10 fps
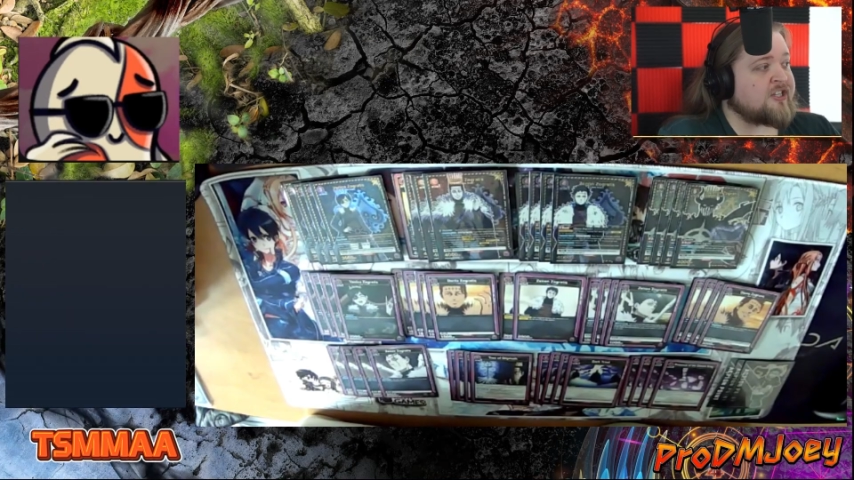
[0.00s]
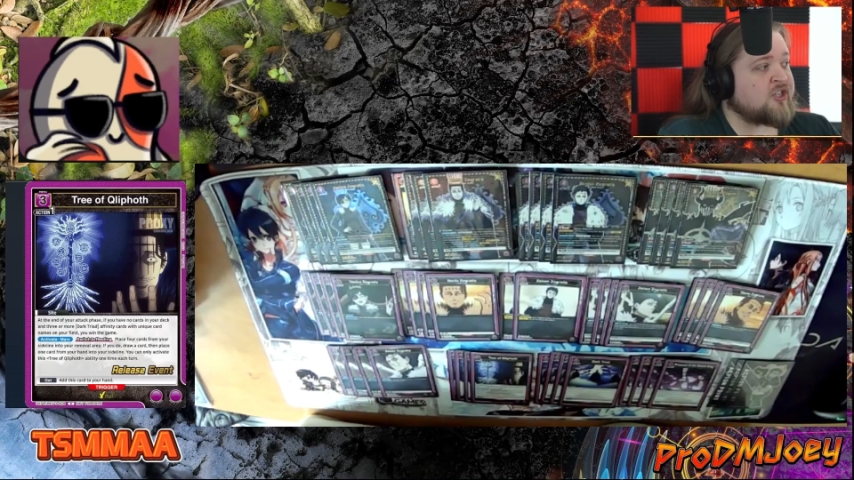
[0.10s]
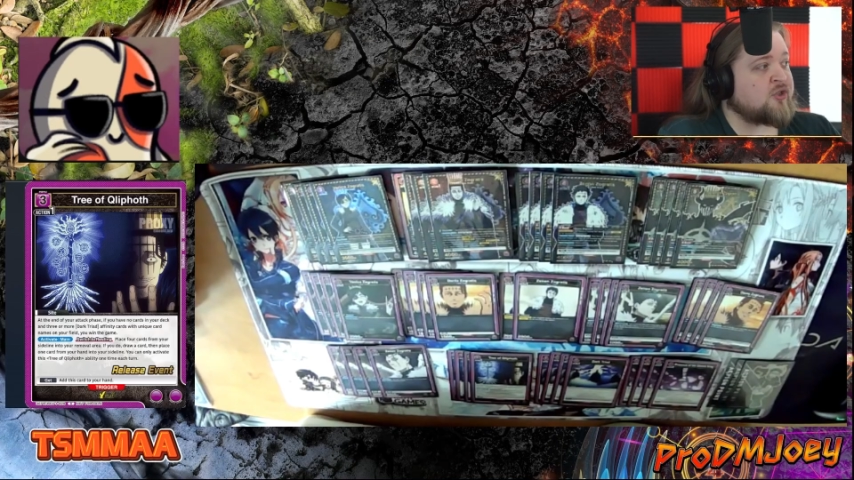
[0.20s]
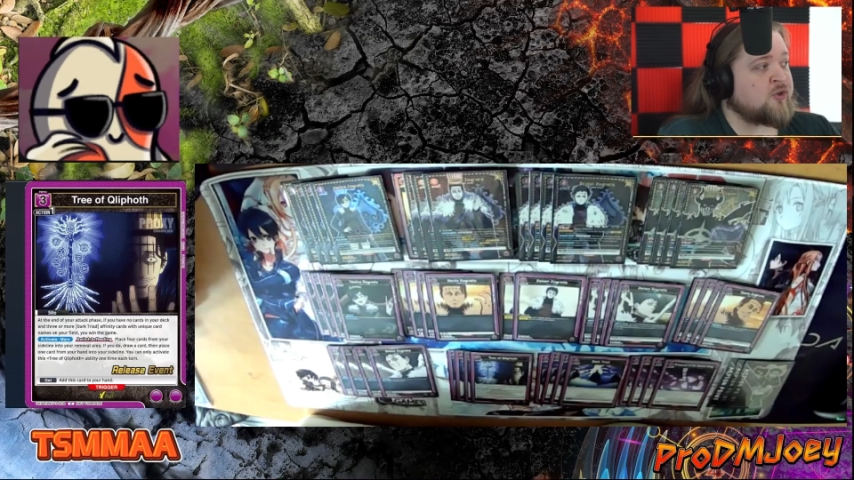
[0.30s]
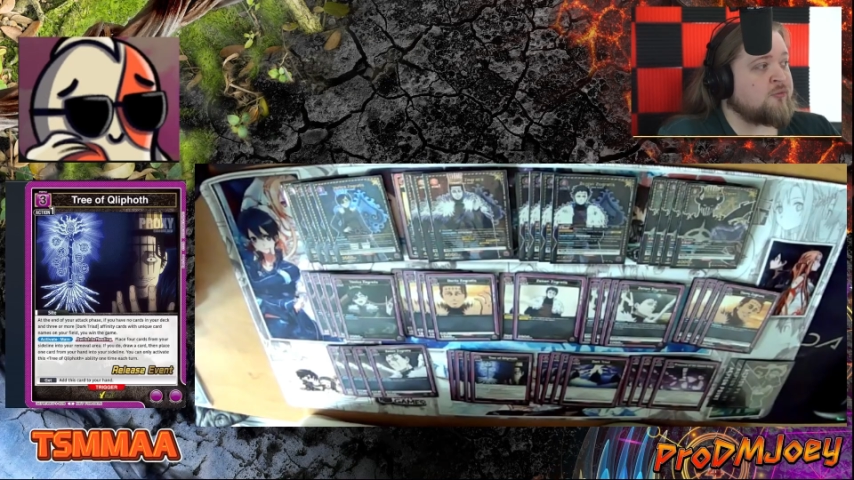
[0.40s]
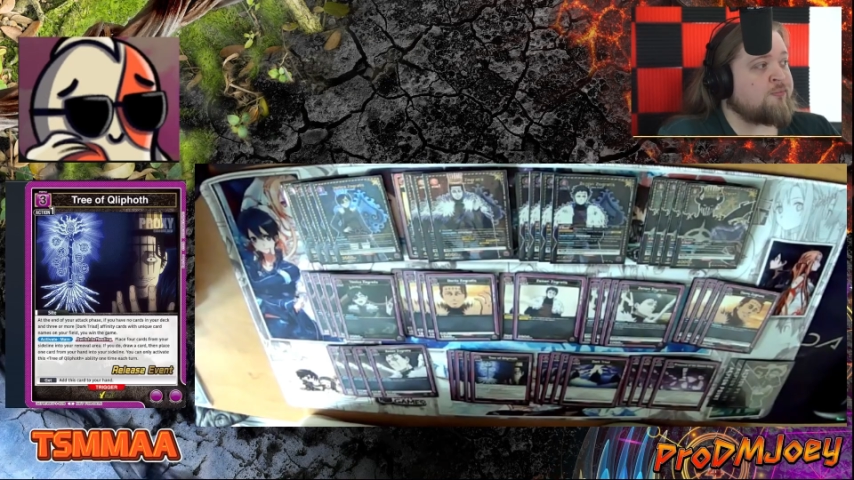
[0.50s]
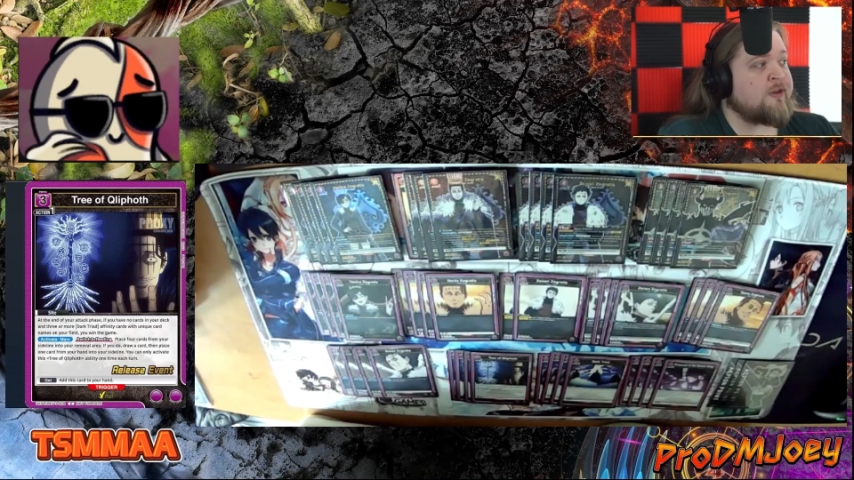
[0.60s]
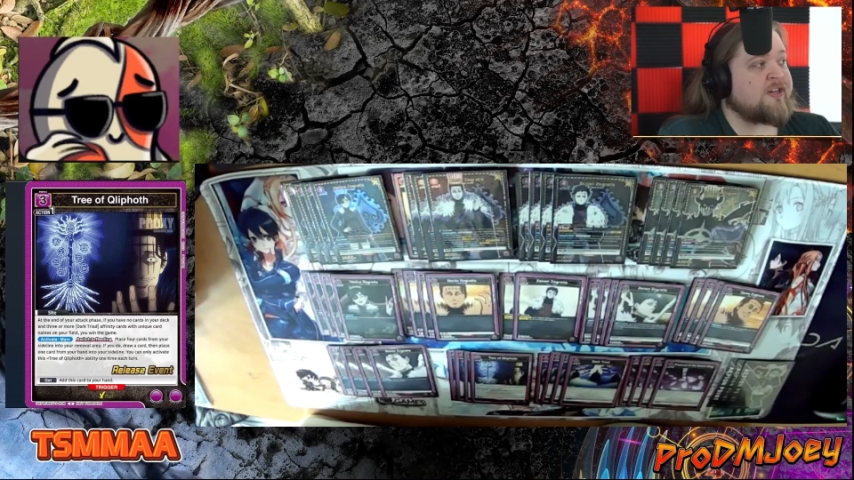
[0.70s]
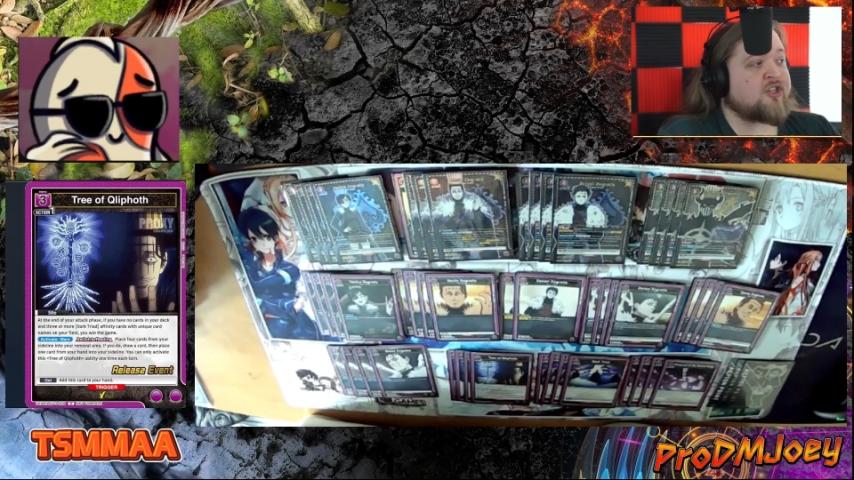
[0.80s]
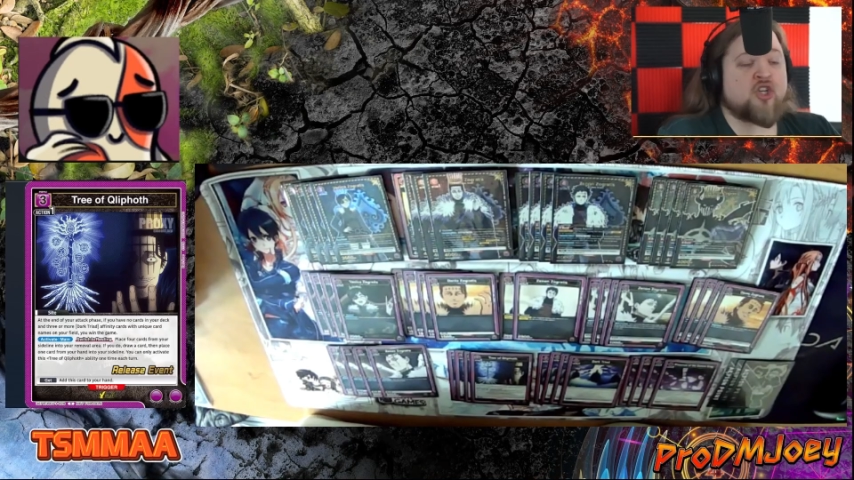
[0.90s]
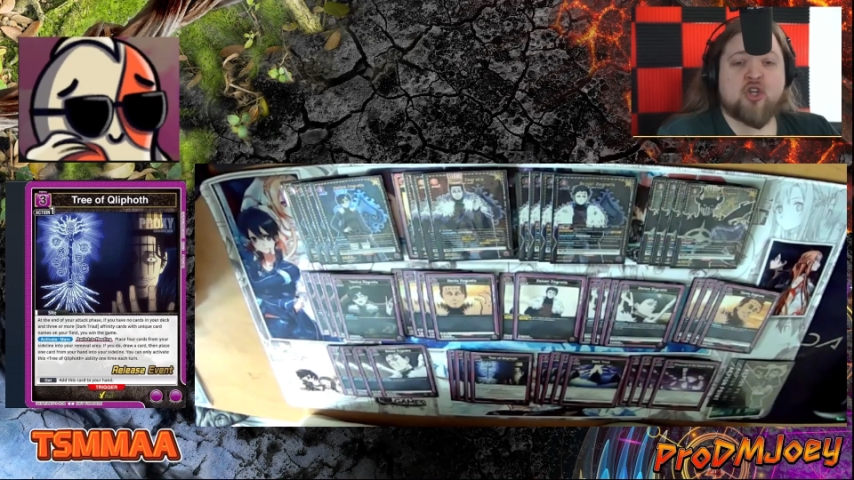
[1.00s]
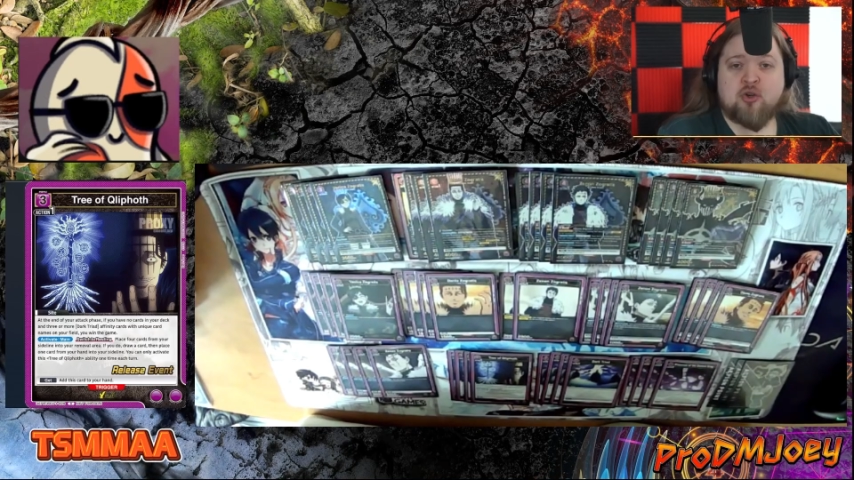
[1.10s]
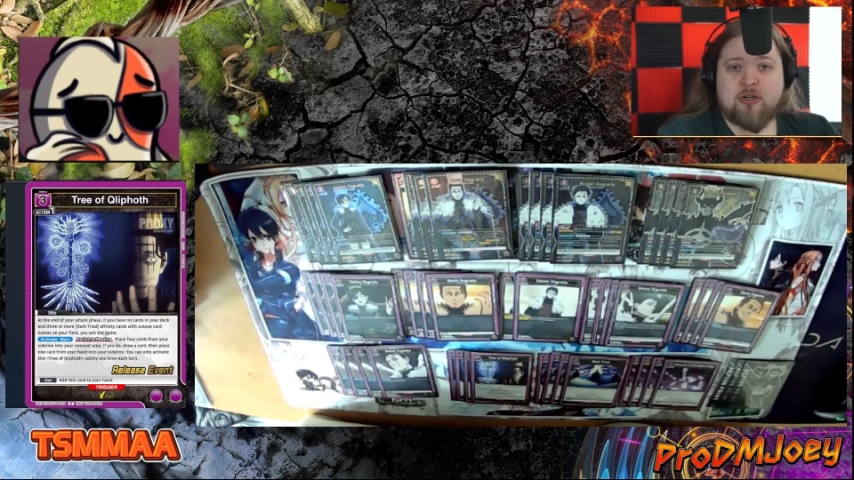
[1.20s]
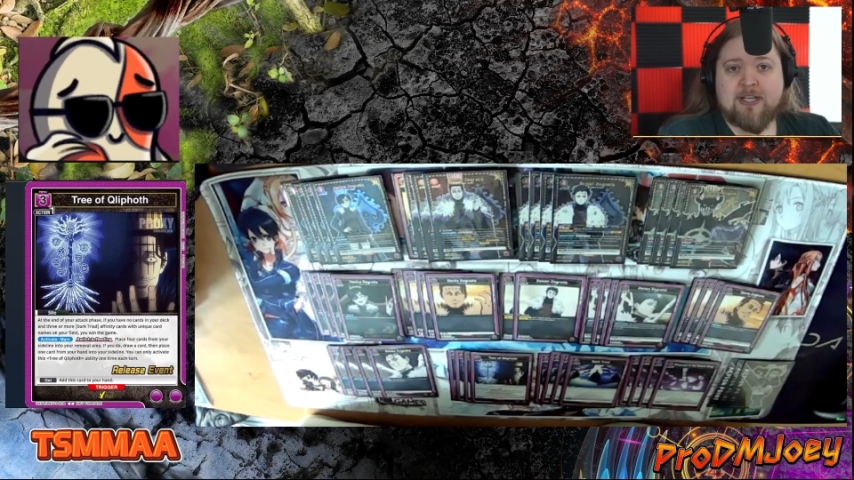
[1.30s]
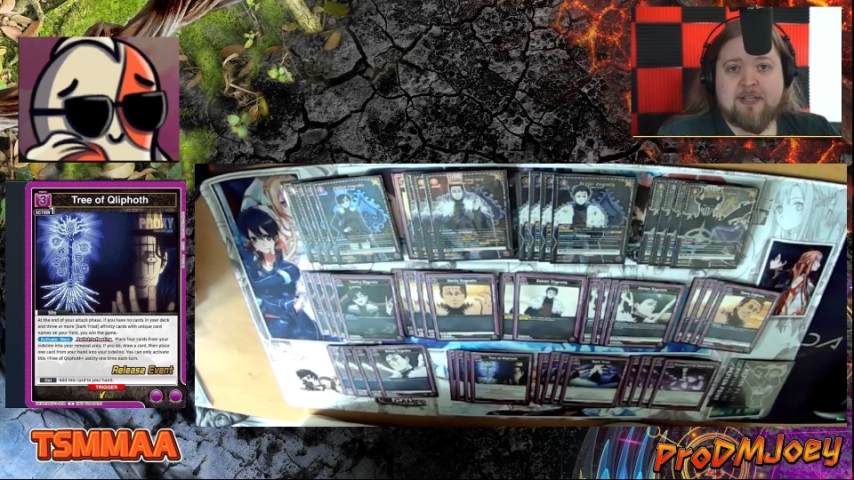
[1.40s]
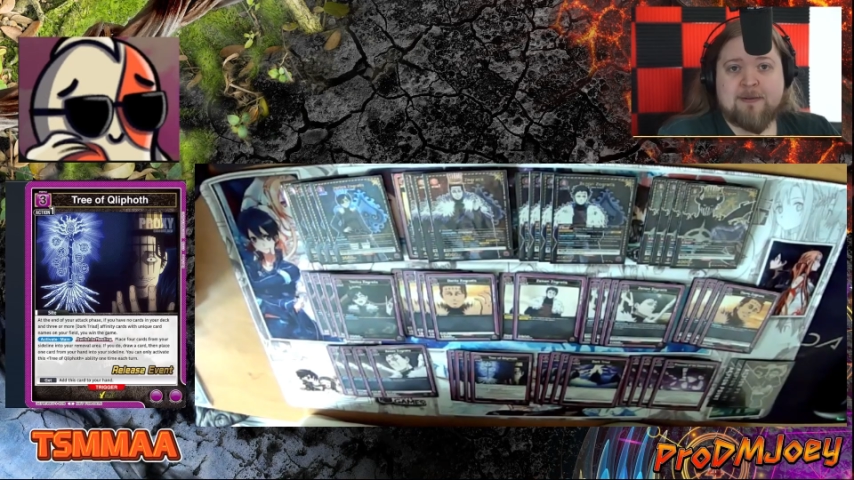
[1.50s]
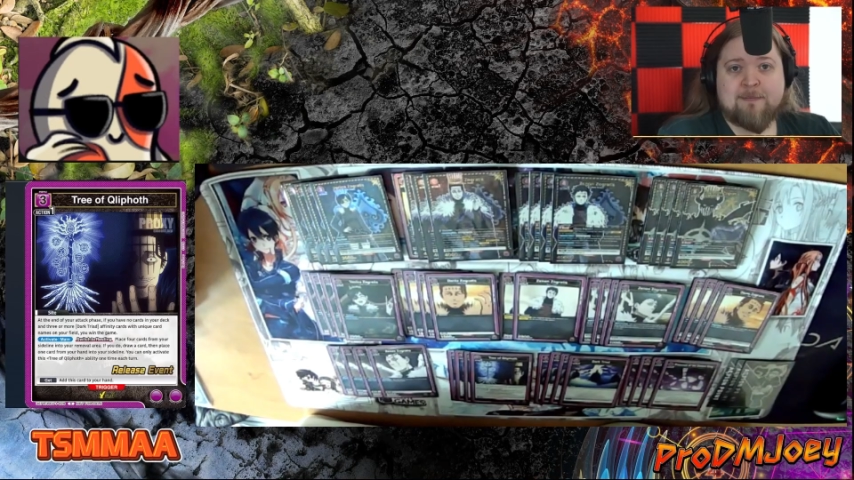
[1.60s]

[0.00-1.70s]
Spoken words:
stupid tree.